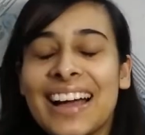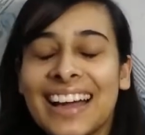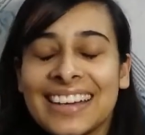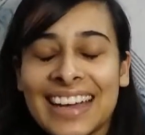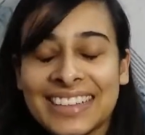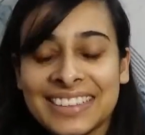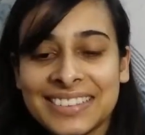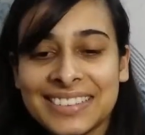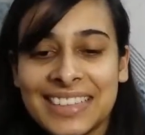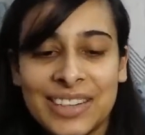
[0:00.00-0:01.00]

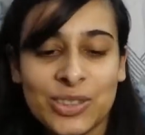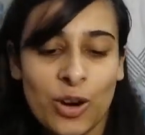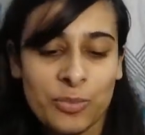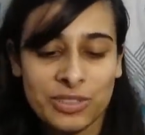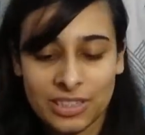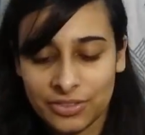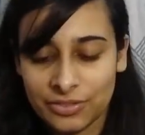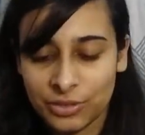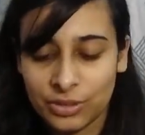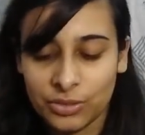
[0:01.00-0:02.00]
eyeliner and drop stuff
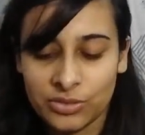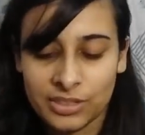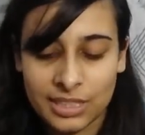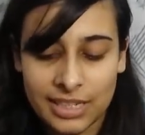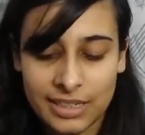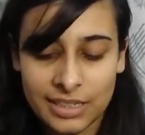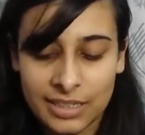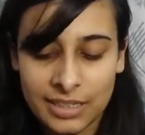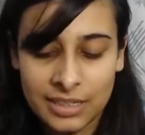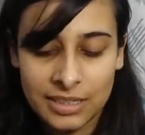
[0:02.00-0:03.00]
over there.
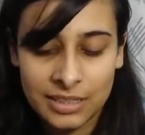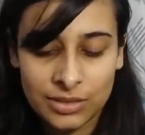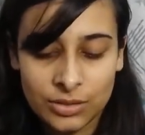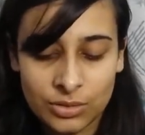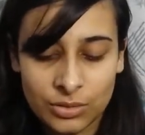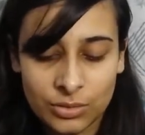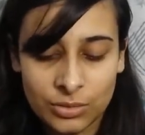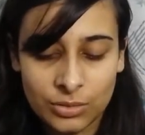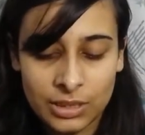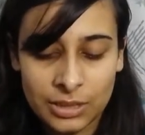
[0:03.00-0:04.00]

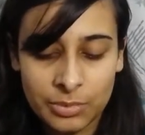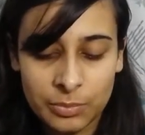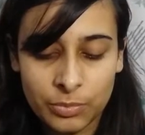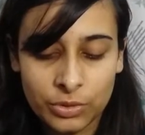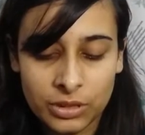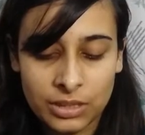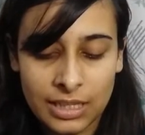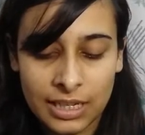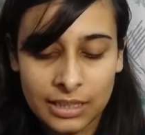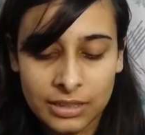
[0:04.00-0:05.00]
So let me put the
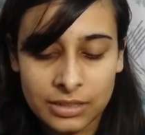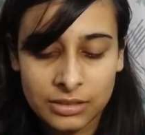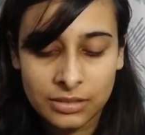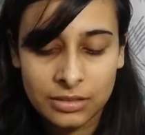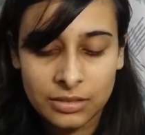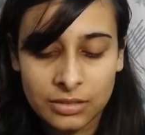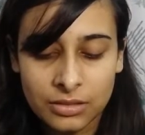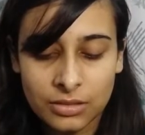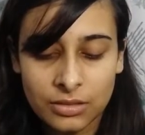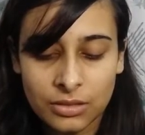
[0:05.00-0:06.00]
liner
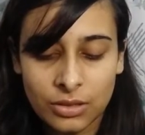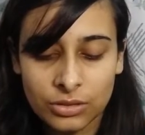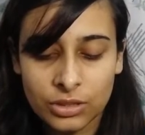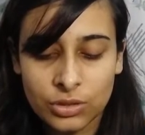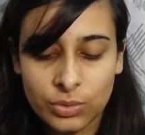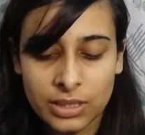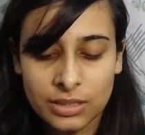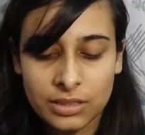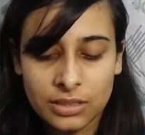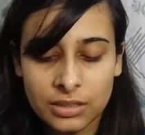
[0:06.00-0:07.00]
on the
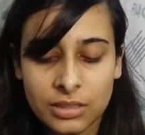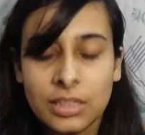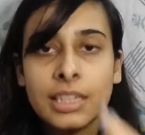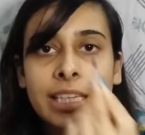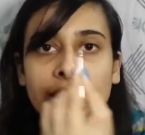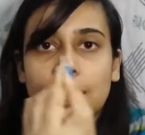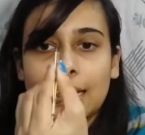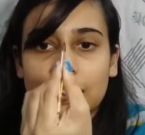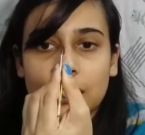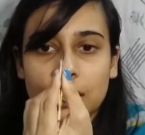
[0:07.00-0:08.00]
tweezer like